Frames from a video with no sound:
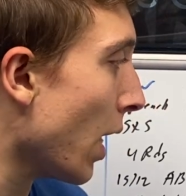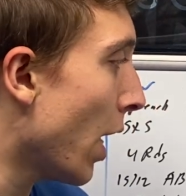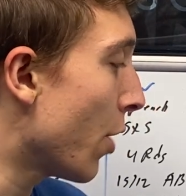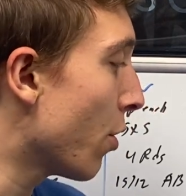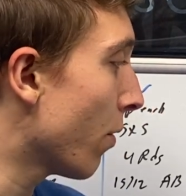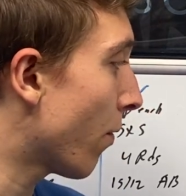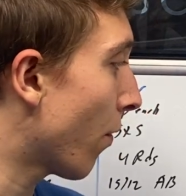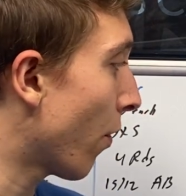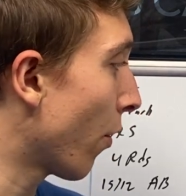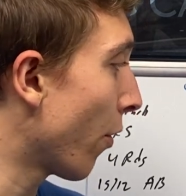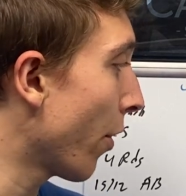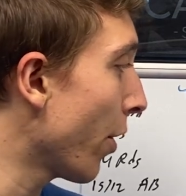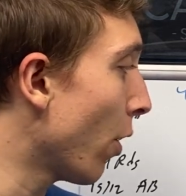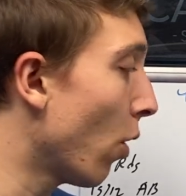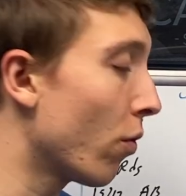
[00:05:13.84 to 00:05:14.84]
And you have
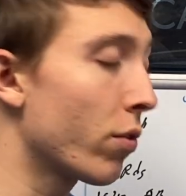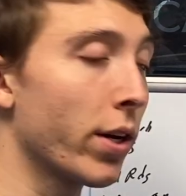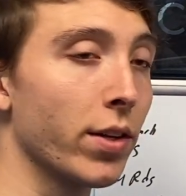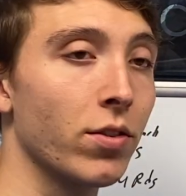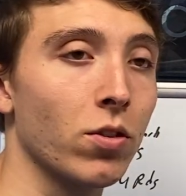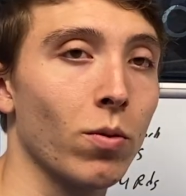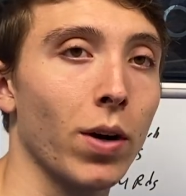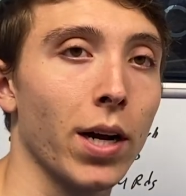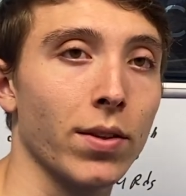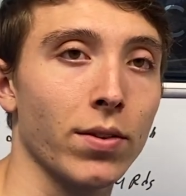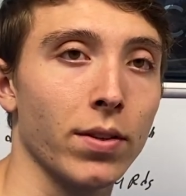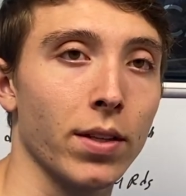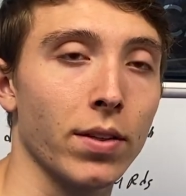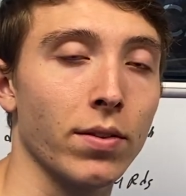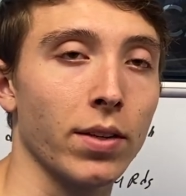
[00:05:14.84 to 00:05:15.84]
30 overhead squats at
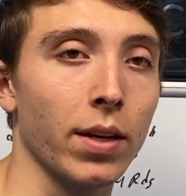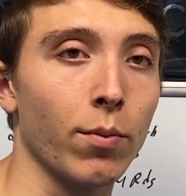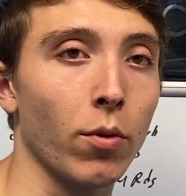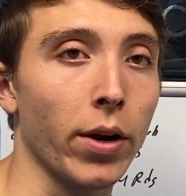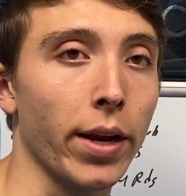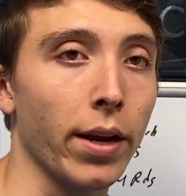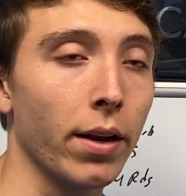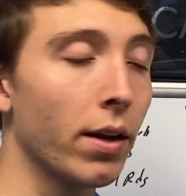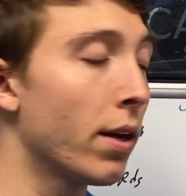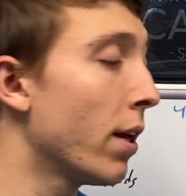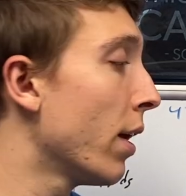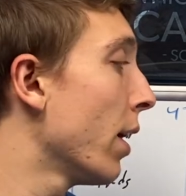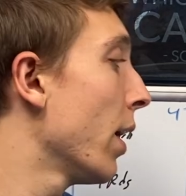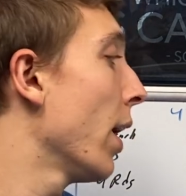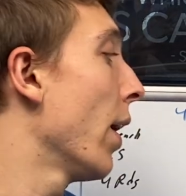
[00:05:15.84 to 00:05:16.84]
that same weight.
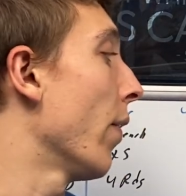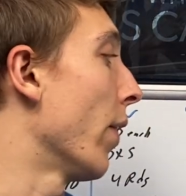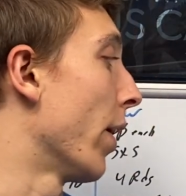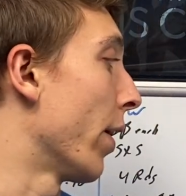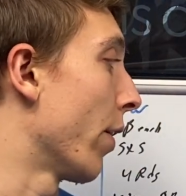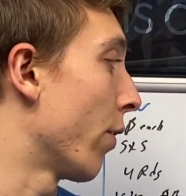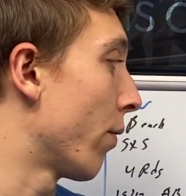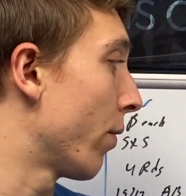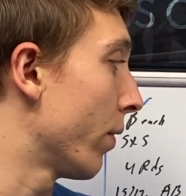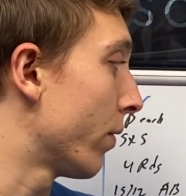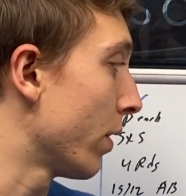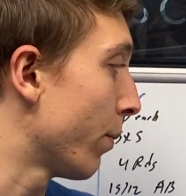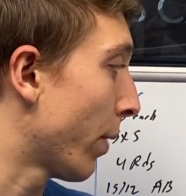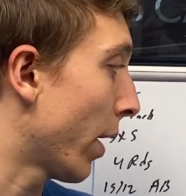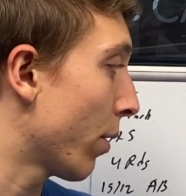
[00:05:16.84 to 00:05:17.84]
Then another
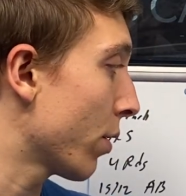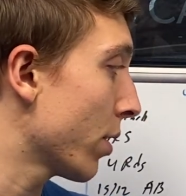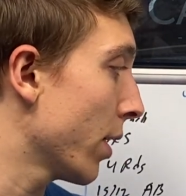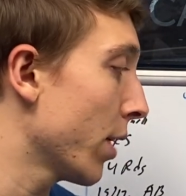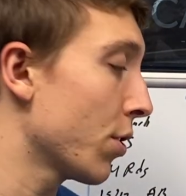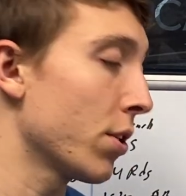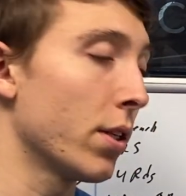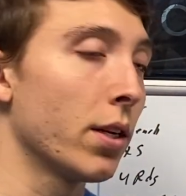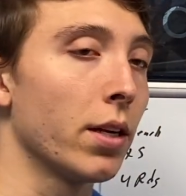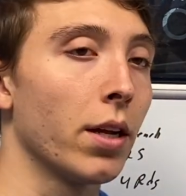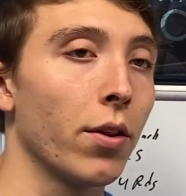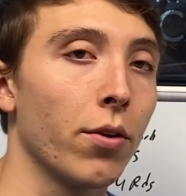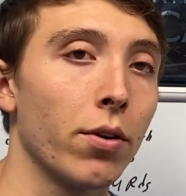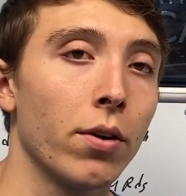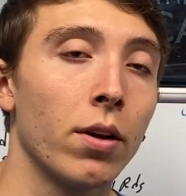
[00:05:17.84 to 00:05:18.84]
15 power snatch and then
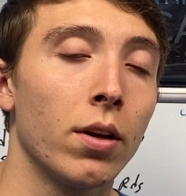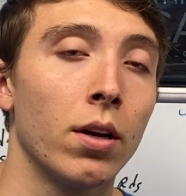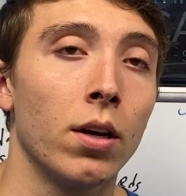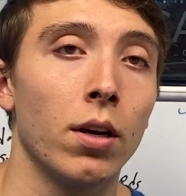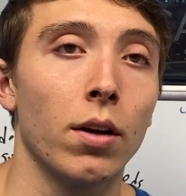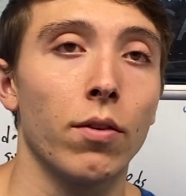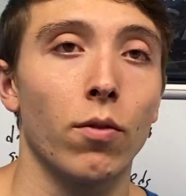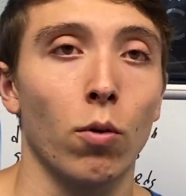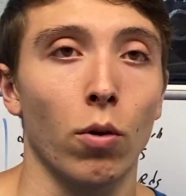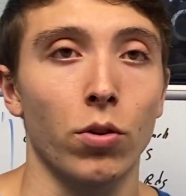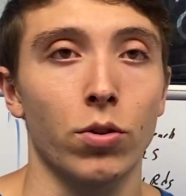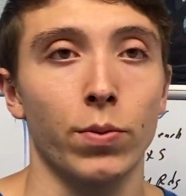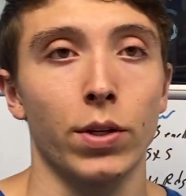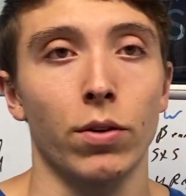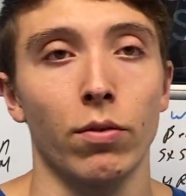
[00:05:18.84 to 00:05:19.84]
another 400
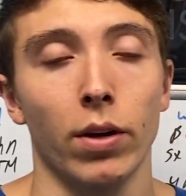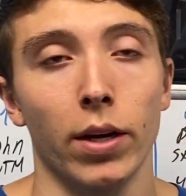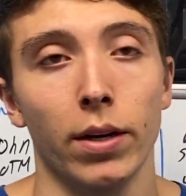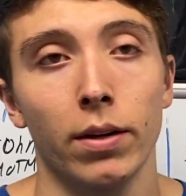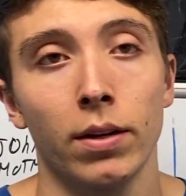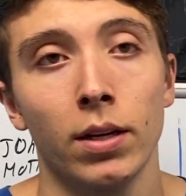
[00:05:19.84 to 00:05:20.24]
meter run.